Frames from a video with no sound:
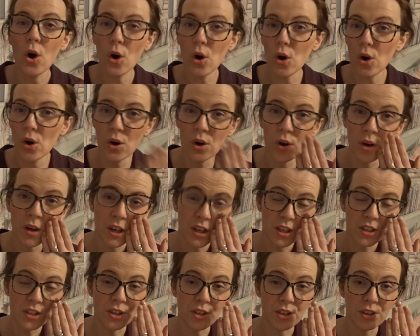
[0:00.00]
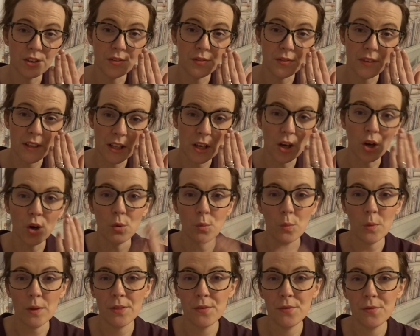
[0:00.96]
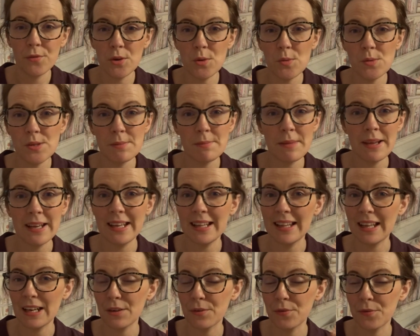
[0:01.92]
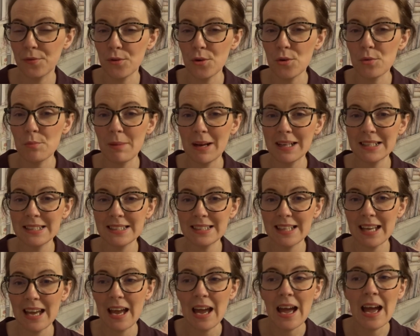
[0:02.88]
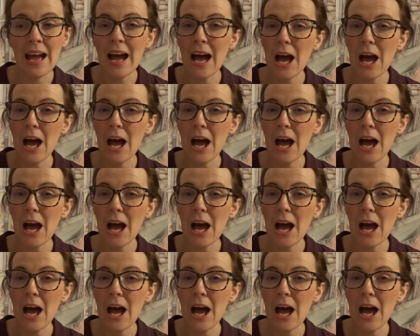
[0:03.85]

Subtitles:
Or you could fill it up with fruit to make it like a fruit basket.